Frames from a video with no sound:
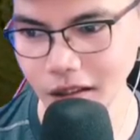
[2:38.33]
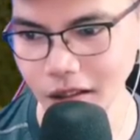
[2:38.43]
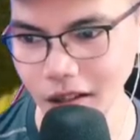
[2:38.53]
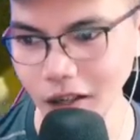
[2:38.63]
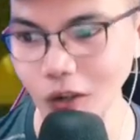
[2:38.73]

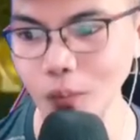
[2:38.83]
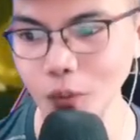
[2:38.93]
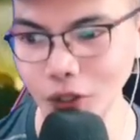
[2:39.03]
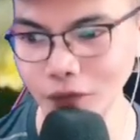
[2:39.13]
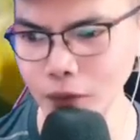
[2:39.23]
Oh,
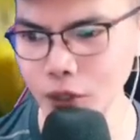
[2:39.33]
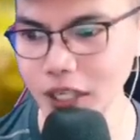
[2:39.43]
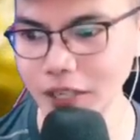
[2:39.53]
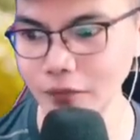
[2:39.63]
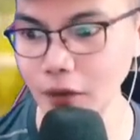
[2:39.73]
beautiful
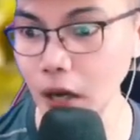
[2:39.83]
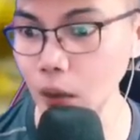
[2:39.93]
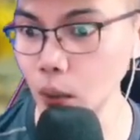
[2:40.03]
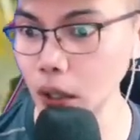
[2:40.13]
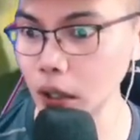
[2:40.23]

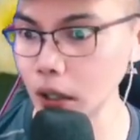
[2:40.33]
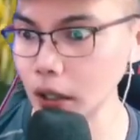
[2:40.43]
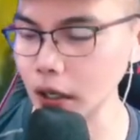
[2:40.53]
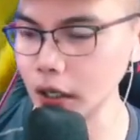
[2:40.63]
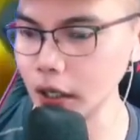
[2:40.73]
sunflower
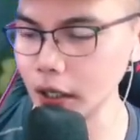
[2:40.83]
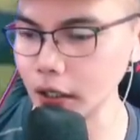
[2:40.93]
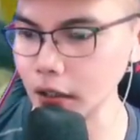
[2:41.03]
garden.